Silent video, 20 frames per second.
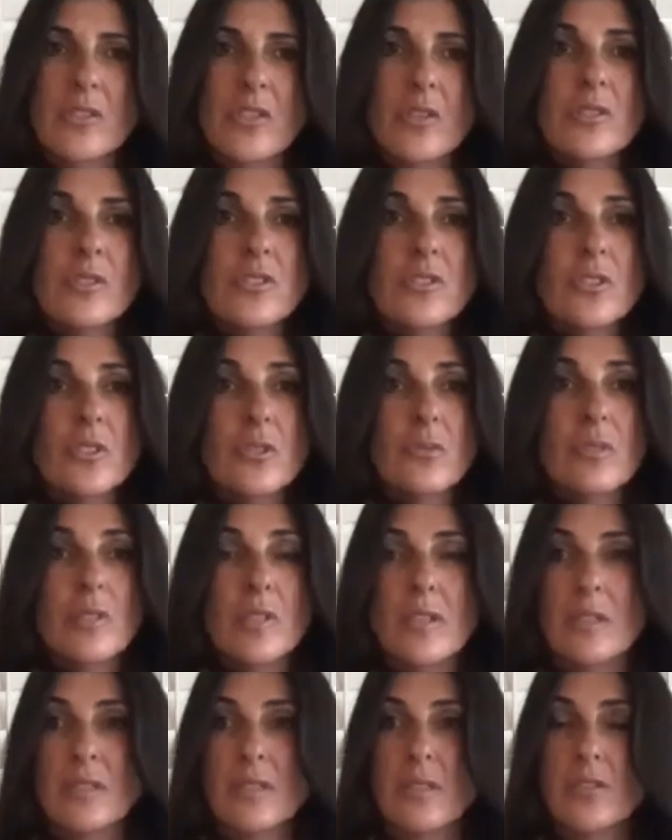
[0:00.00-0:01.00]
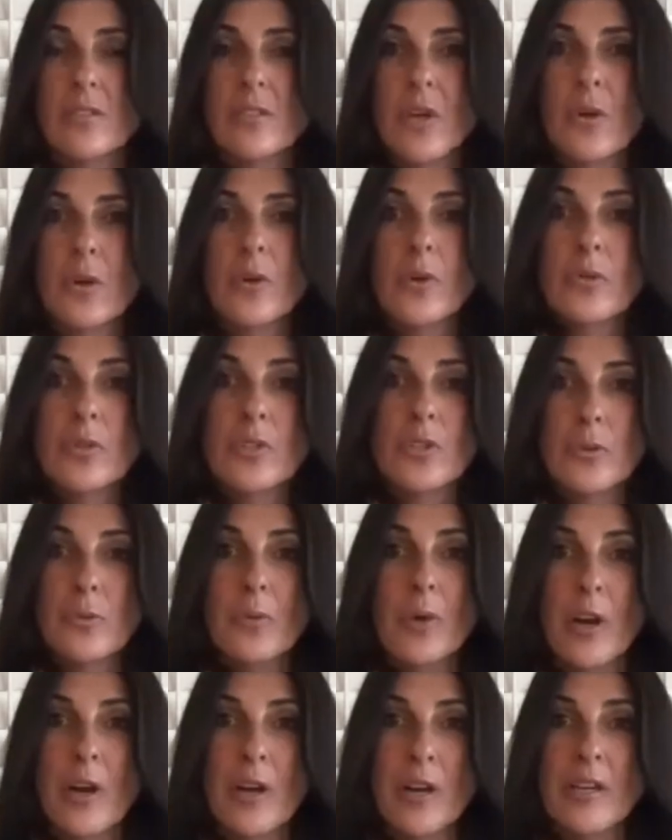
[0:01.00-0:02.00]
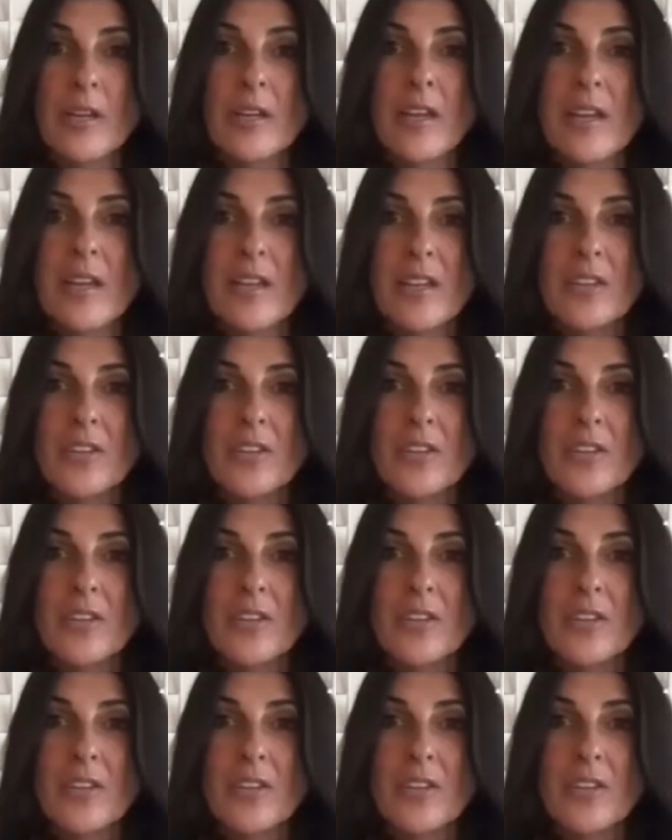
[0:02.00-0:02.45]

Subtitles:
So it's two things. Know who you are,